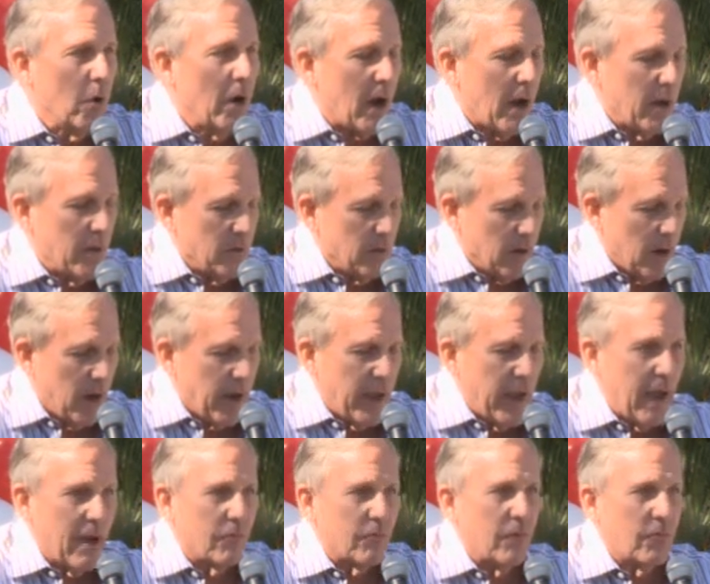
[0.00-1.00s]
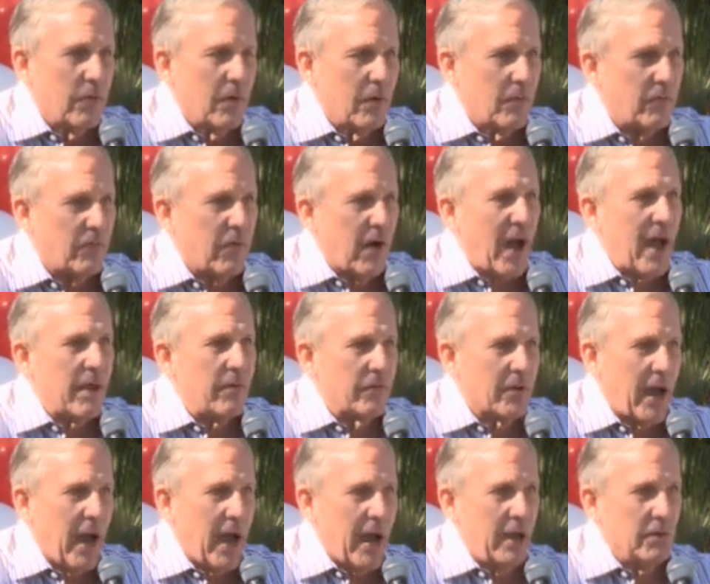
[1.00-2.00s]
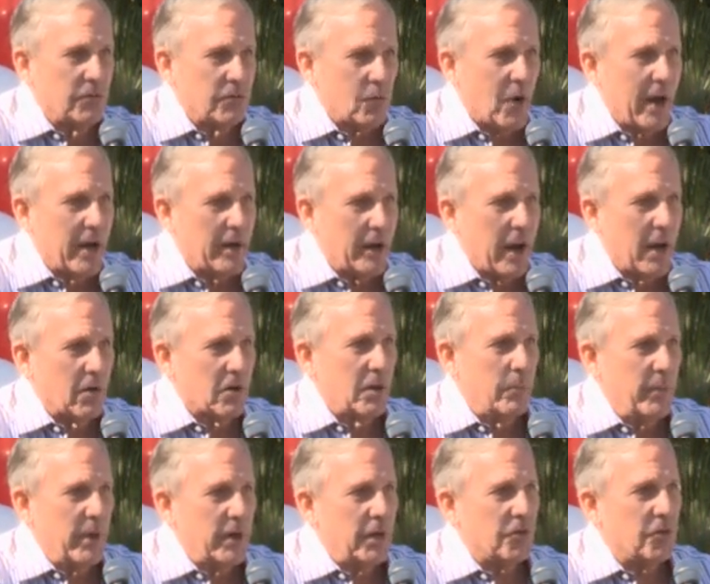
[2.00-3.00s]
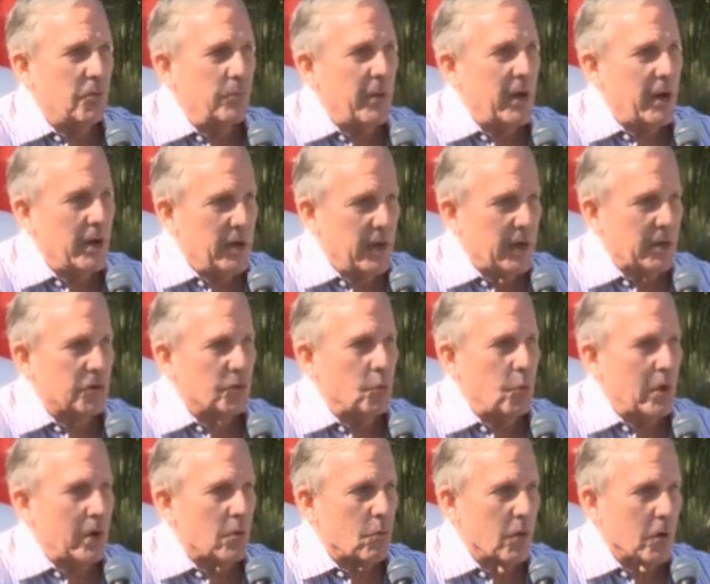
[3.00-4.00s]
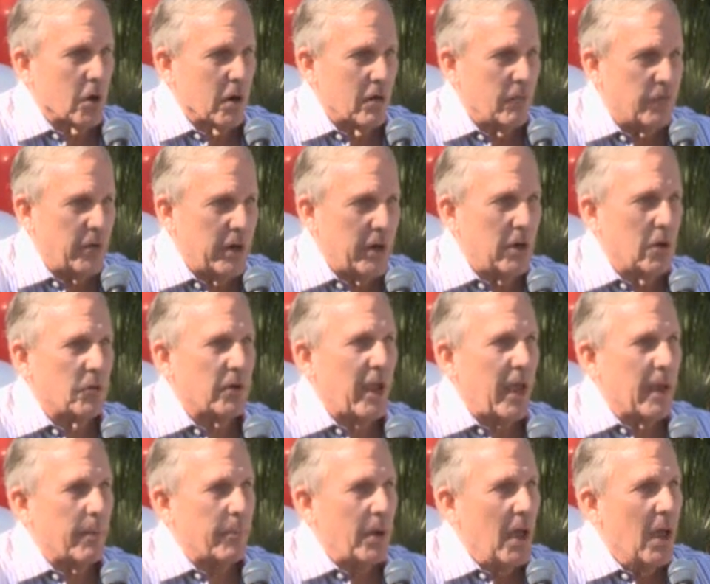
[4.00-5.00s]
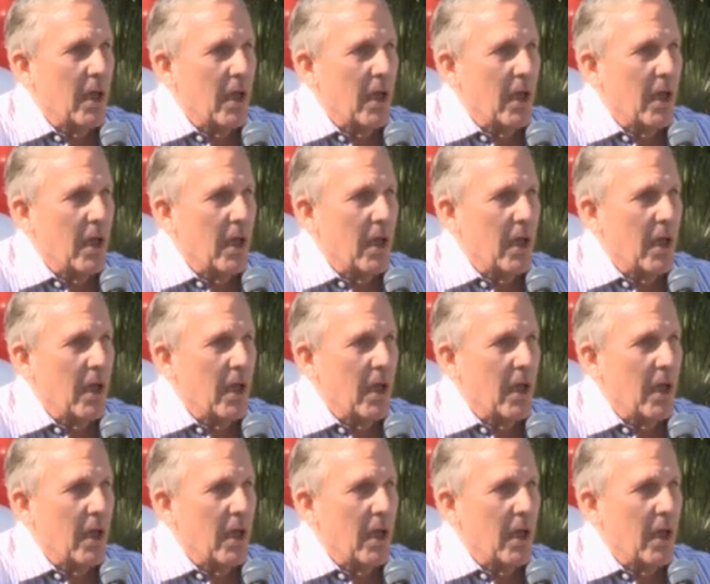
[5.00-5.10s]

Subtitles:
I have 5 guys right now committed to me. Next week we're going to videotape.